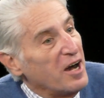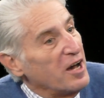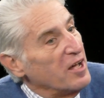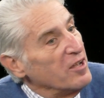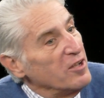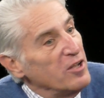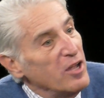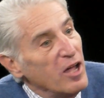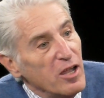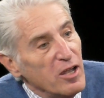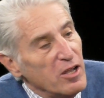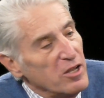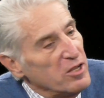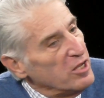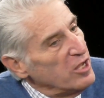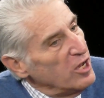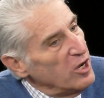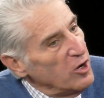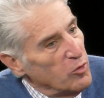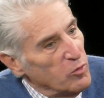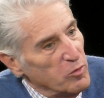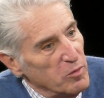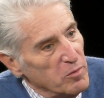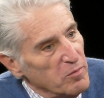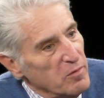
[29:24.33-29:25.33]
uh,
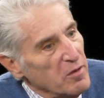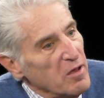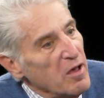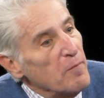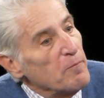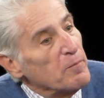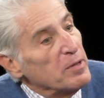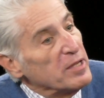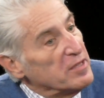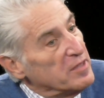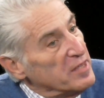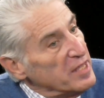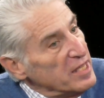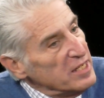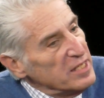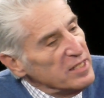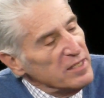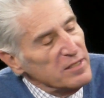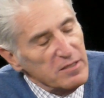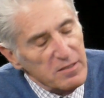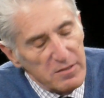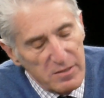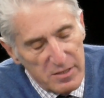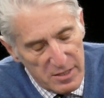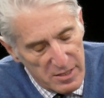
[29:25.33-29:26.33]
no, but then
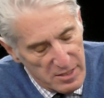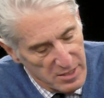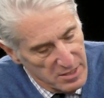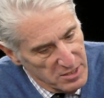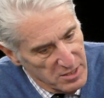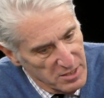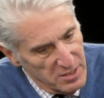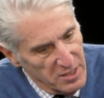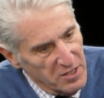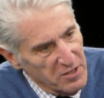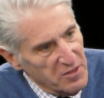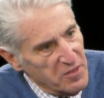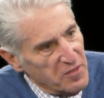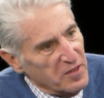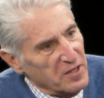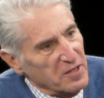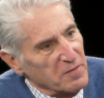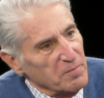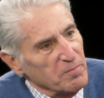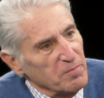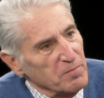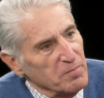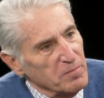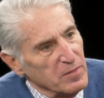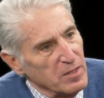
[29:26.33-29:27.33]
it's, it's another thing.
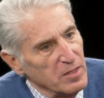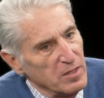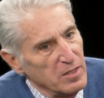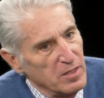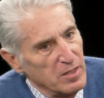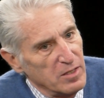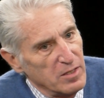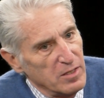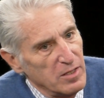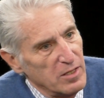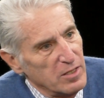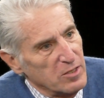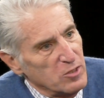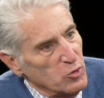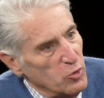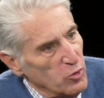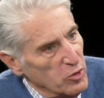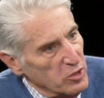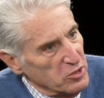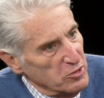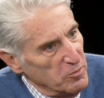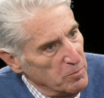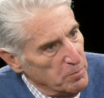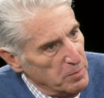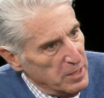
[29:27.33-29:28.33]
I
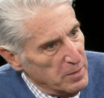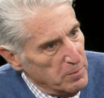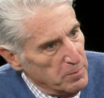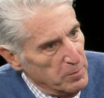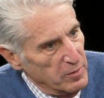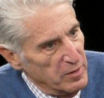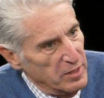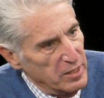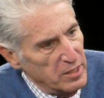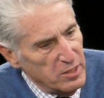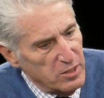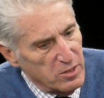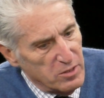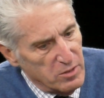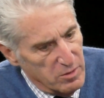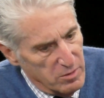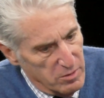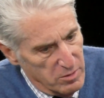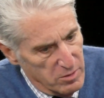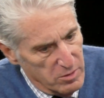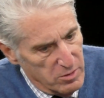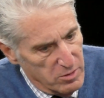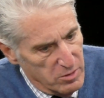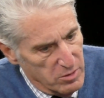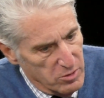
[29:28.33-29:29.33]
talked to people. I had to
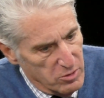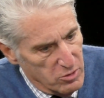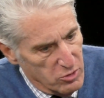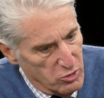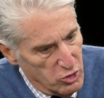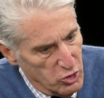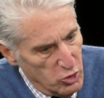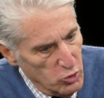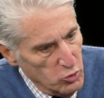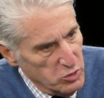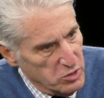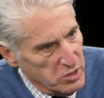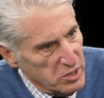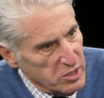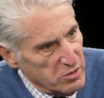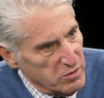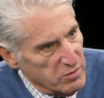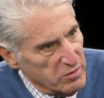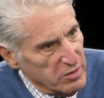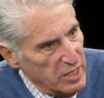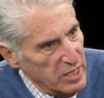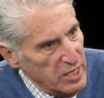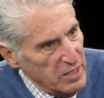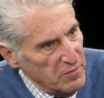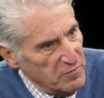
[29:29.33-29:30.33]
choose this
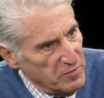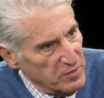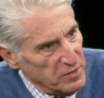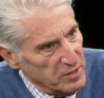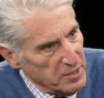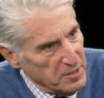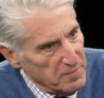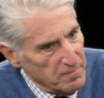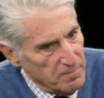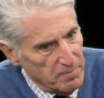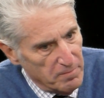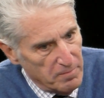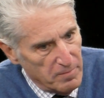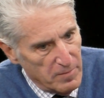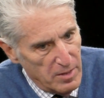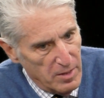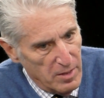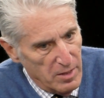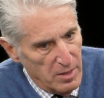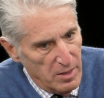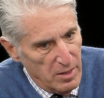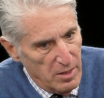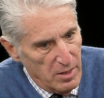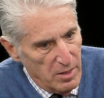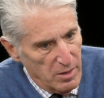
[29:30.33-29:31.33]
carefully.
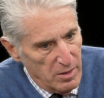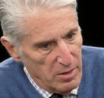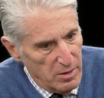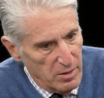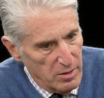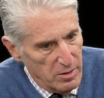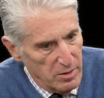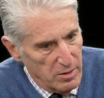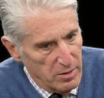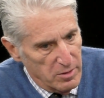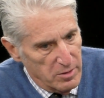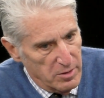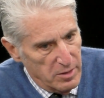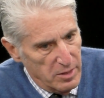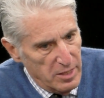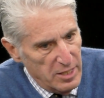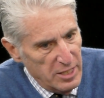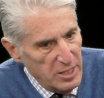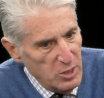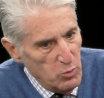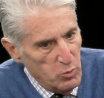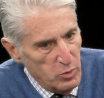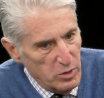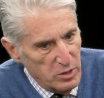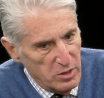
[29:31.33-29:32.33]
Did
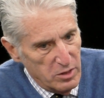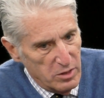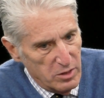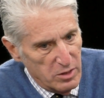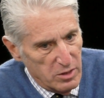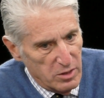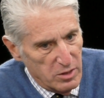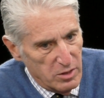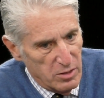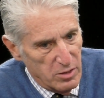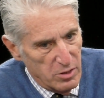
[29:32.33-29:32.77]
anyone